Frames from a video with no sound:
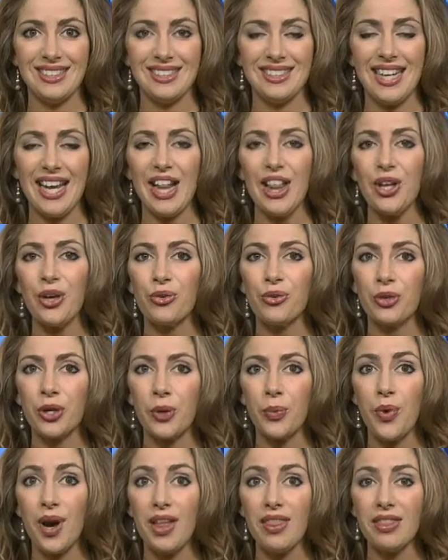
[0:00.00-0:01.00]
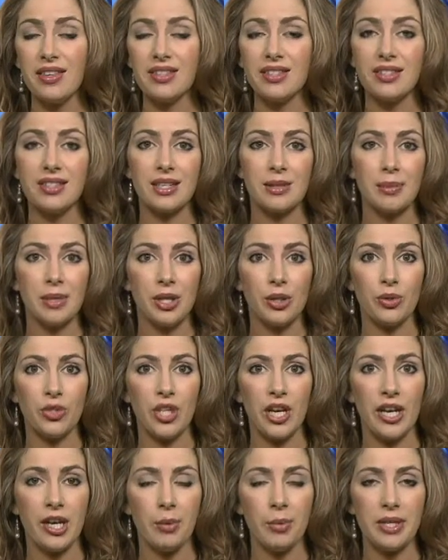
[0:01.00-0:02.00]
Hello everyone, this is
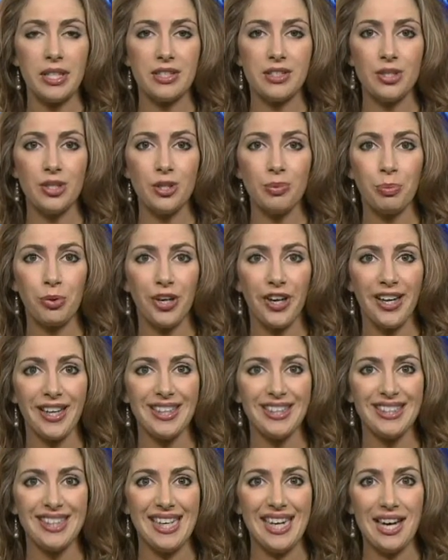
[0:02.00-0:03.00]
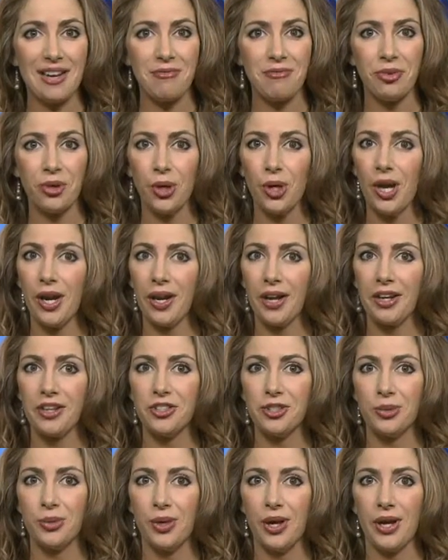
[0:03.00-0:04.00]
WJLP's Newsbreak. I'm Veronica
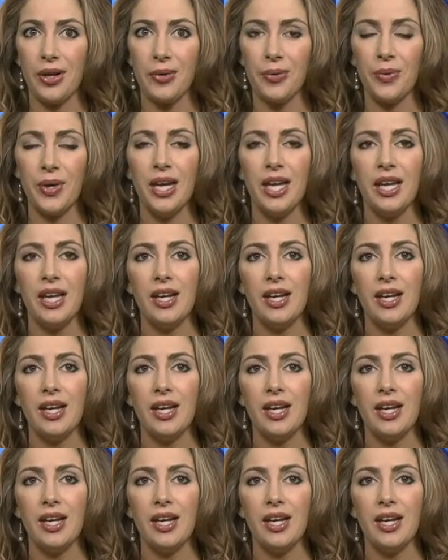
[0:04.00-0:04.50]
Dudo.